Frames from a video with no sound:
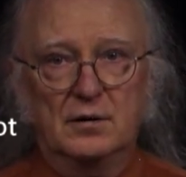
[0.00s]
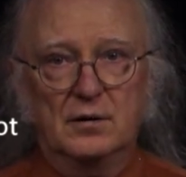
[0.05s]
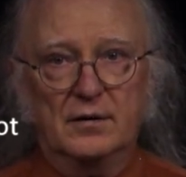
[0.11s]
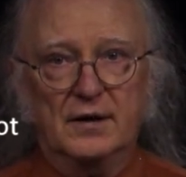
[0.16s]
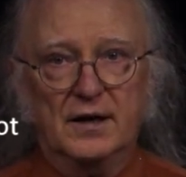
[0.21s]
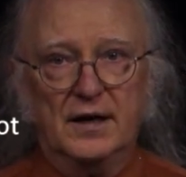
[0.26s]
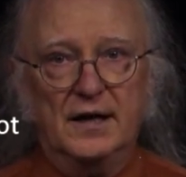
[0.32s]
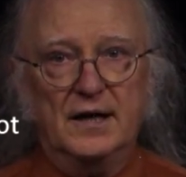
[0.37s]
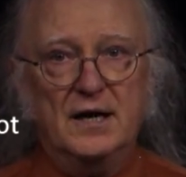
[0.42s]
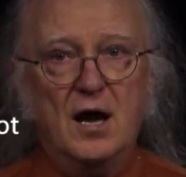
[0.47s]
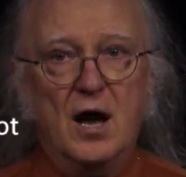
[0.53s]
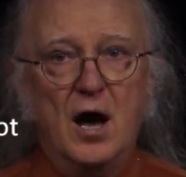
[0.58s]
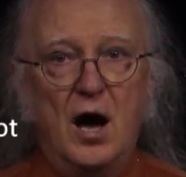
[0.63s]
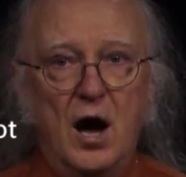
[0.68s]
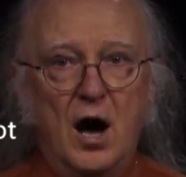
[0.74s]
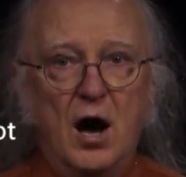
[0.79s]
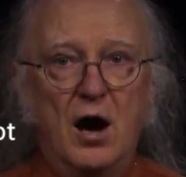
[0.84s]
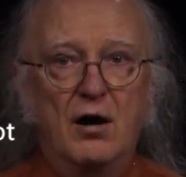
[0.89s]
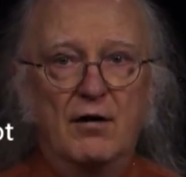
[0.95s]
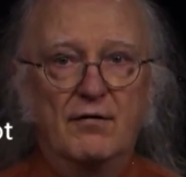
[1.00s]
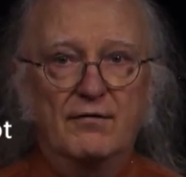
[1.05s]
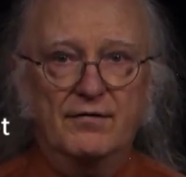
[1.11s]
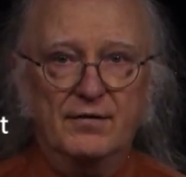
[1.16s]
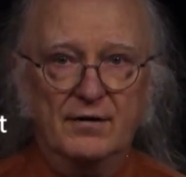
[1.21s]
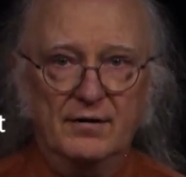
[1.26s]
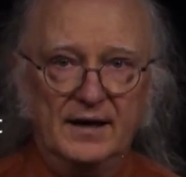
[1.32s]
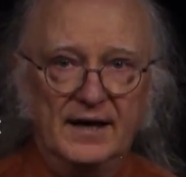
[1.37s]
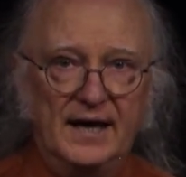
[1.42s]
okay, of
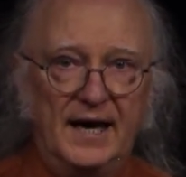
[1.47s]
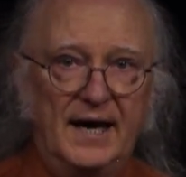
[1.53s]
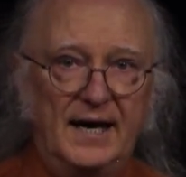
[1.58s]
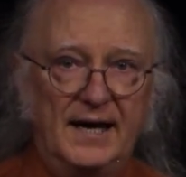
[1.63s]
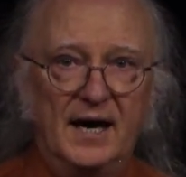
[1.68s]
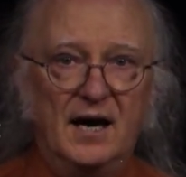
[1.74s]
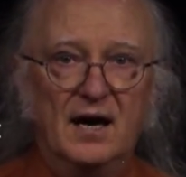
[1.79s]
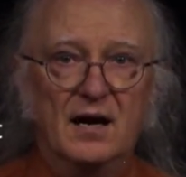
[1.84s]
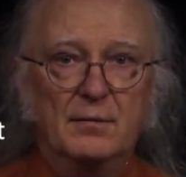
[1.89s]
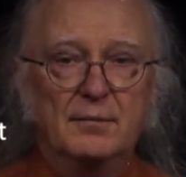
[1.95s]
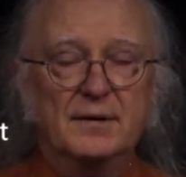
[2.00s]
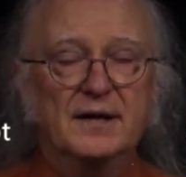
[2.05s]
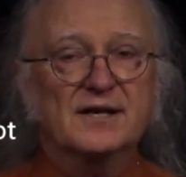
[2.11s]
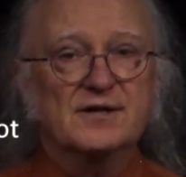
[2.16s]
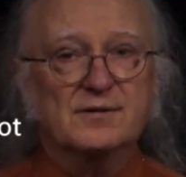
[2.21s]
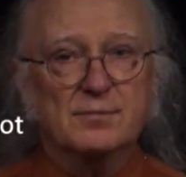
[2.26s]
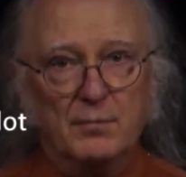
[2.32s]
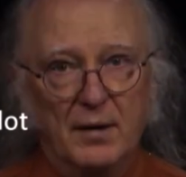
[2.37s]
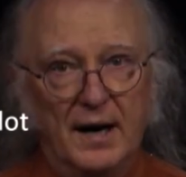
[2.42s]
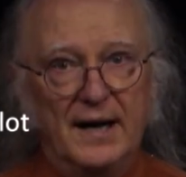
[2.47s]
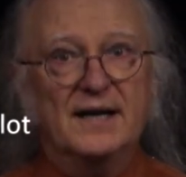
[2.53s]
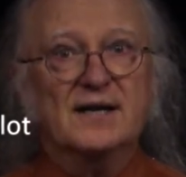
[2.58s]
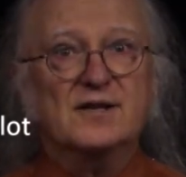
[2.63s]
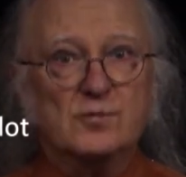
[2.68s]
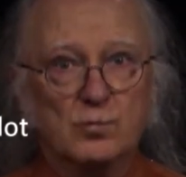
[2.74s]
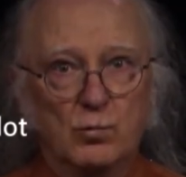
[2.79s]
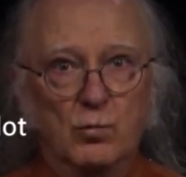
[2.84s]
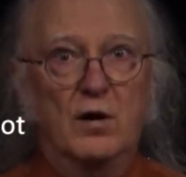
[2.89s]
Km is
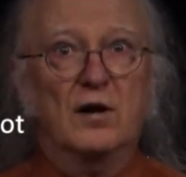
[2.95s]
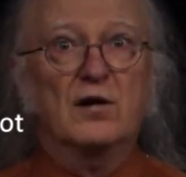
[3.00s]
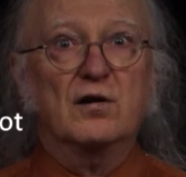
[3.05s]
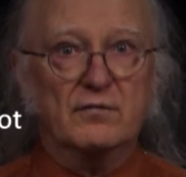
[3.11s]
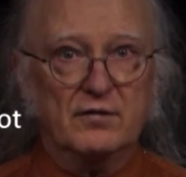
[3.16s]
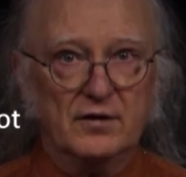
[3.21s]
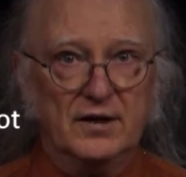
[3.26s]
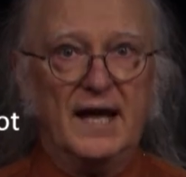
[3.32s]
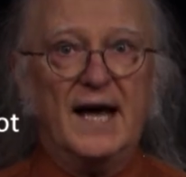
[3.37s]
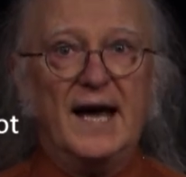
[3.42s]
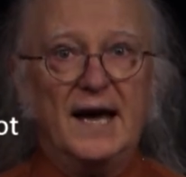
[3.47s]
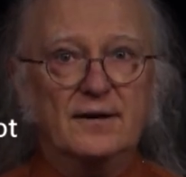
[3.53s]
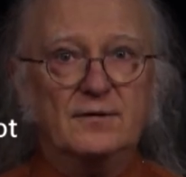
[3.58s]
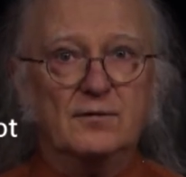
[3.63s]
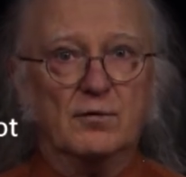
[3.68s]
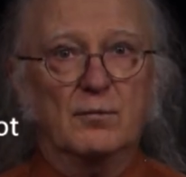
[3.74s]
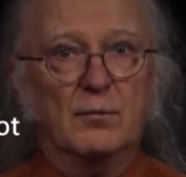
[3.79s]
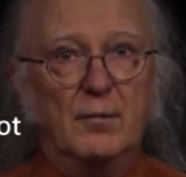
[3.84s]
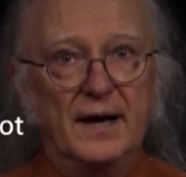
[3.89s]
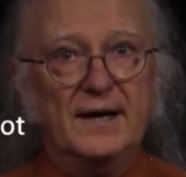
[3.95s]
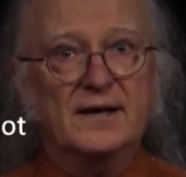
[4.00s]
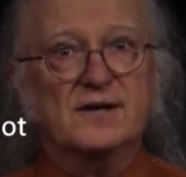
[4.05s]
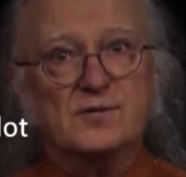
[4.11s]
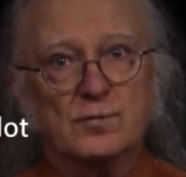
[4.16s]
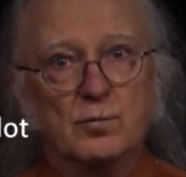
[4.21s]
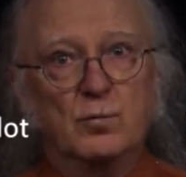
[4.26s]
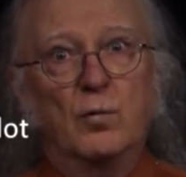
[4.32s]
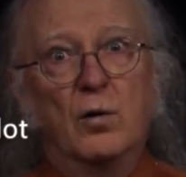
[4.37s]
minus one over that, or
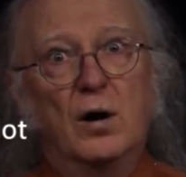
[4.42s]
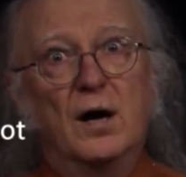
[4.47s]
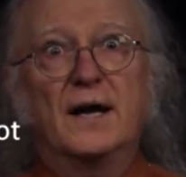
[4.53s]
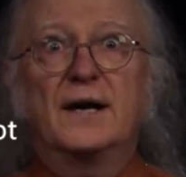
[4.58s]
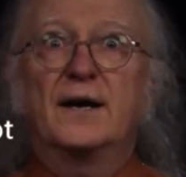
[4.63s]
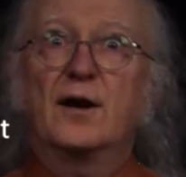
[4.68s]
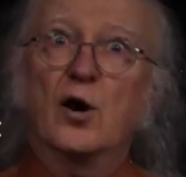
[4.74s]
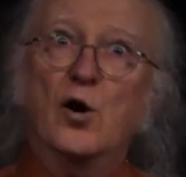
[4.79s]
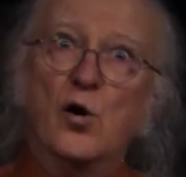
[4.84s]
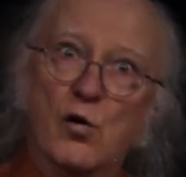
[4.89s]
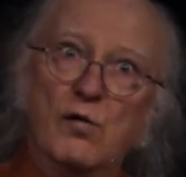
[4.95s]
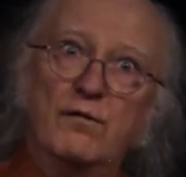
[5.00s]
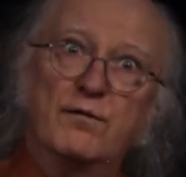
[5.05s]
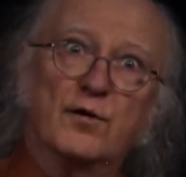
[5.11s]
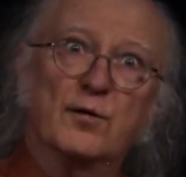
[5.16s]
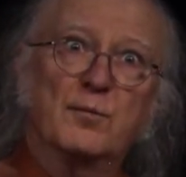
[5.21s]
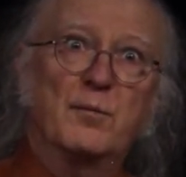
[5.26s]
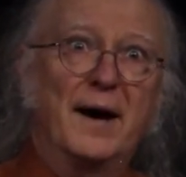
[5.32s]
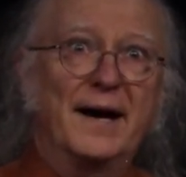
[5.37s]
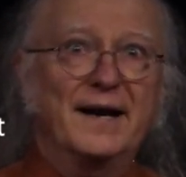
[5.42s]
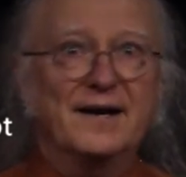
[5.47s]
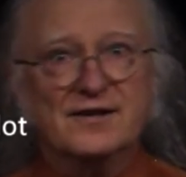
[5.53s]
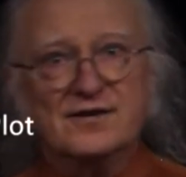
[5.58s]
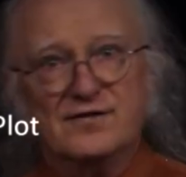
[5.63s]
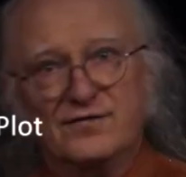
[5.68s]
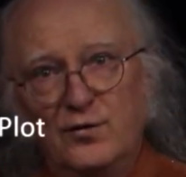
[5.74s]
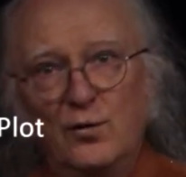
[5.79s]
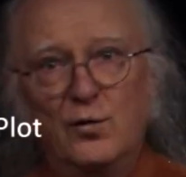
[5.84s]
minus one over
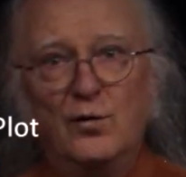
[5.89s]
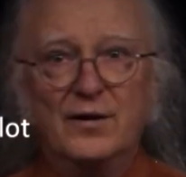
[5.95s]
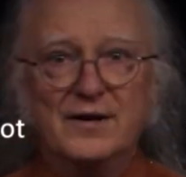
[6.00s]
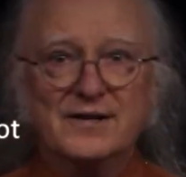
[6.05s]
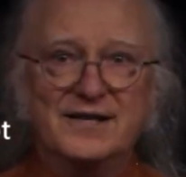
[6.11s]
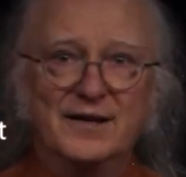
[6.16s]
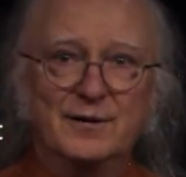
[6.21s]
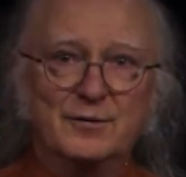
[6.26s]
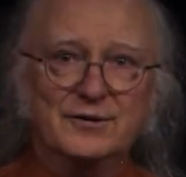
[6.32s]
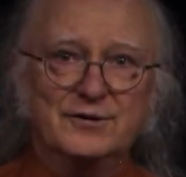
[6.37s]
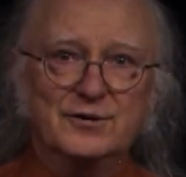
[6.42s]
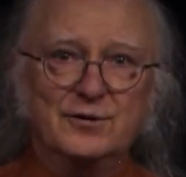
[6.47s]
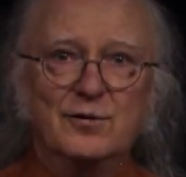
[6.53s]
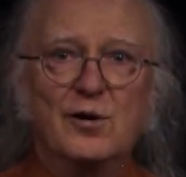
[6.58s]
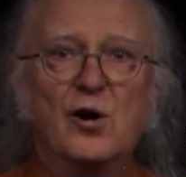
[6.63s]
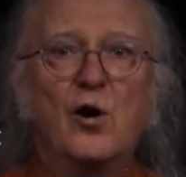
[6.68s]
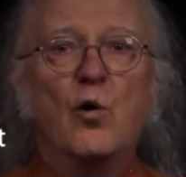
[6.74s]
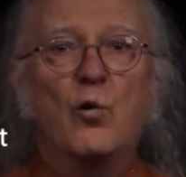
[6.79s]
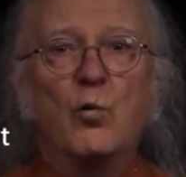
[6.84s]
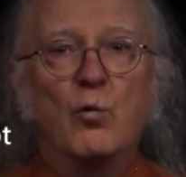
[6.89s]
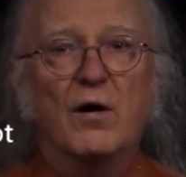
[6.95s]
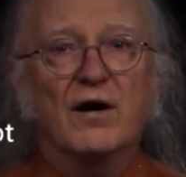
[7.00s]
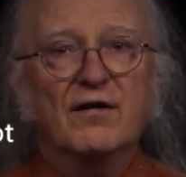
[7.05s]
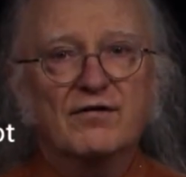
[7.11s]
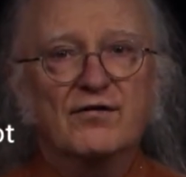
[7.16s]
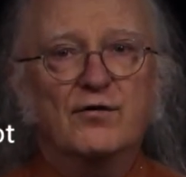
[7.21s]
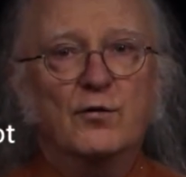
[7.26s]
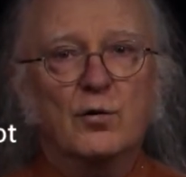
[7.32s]
minus four is equal to
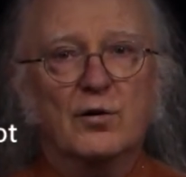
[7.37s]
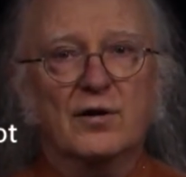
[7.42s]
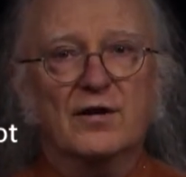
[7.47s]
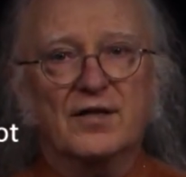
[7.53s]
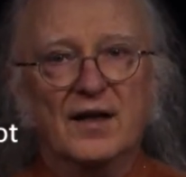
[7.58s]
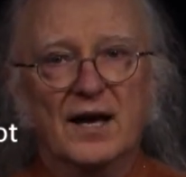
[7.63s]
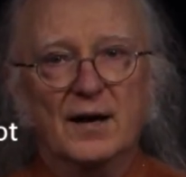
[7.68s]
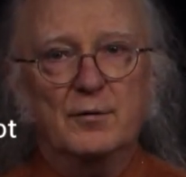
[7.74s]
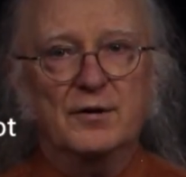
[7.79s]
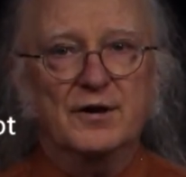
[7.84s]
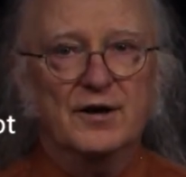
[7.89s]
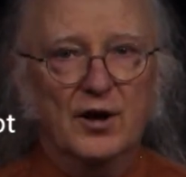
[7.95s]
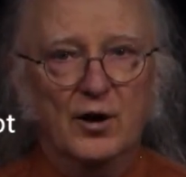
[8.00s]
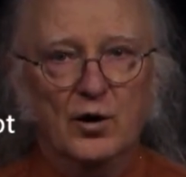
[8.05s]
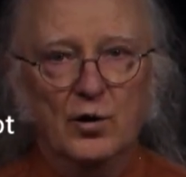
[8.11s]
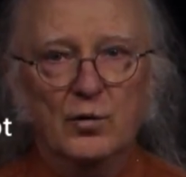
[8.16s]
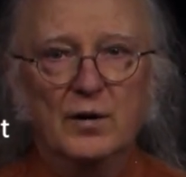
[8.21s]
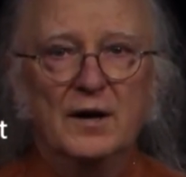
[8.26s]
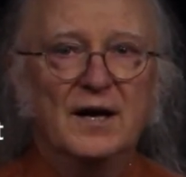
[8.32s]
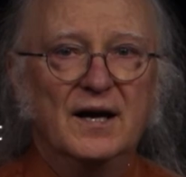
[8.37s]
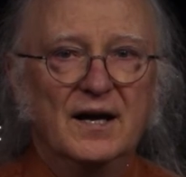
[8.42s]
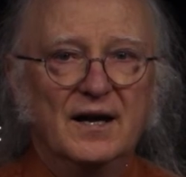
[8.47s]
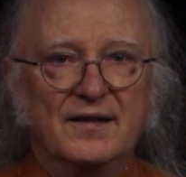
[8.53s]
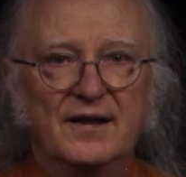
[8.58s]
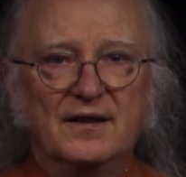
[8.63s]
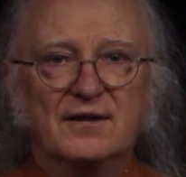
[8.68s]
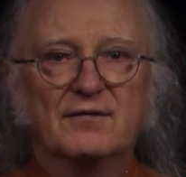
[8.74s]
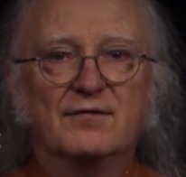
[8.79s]
one fourth. I would know
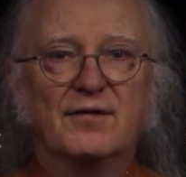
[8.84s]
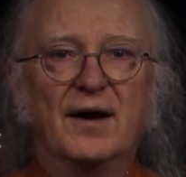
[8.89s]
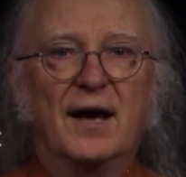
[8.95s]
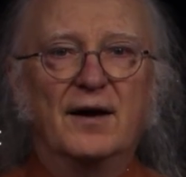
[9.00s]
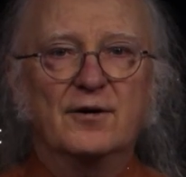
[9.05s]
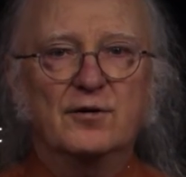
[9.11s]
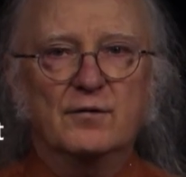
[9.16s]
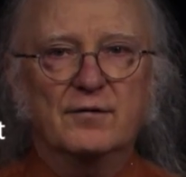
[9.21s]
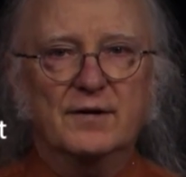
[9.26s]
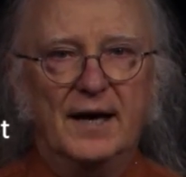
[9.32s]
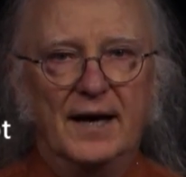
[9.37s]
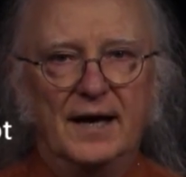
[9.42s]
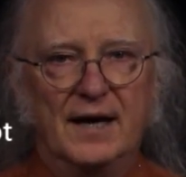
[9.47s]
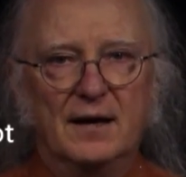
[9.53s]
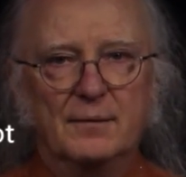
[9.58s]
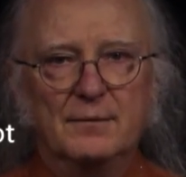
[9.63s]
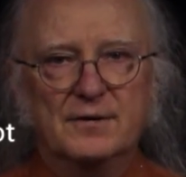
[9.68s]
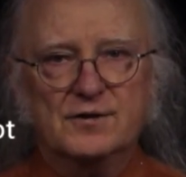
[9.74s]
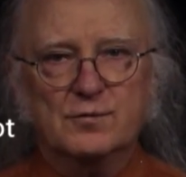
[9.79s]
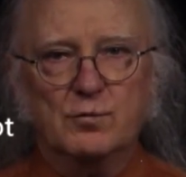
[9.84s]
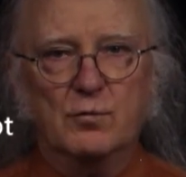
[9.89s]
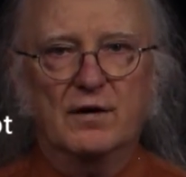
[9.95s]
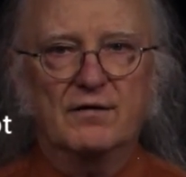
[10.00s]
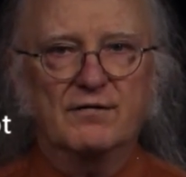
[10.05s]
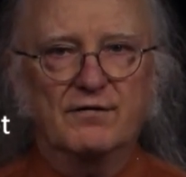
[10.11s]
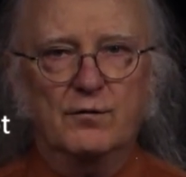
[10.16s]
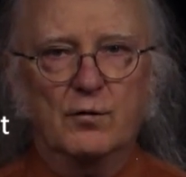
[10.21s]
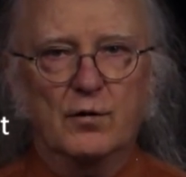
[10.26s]
that the value of Km is
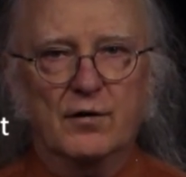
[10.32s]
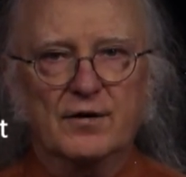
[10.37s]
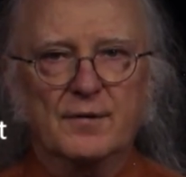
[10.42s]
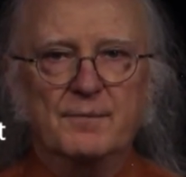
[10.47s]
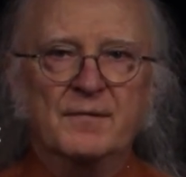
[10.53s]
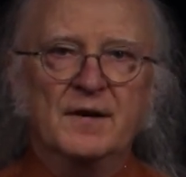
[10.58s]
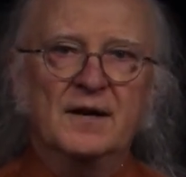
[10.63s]
one fourth.